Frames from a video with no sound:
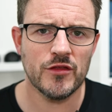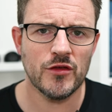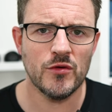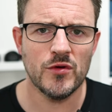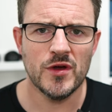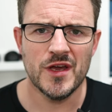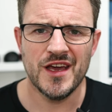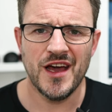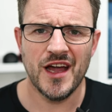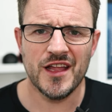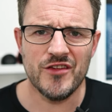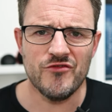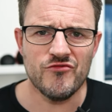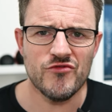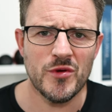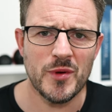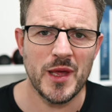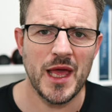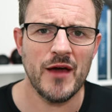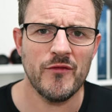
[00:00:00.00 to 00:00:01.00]
so I didn't
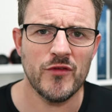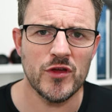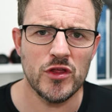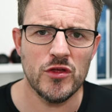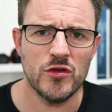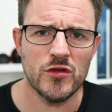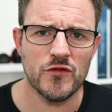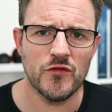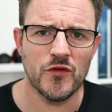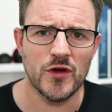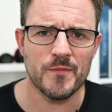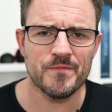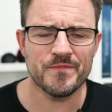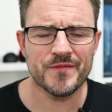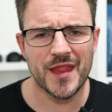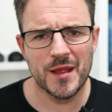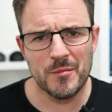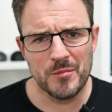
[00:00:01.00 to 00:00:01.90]
really have a use for it.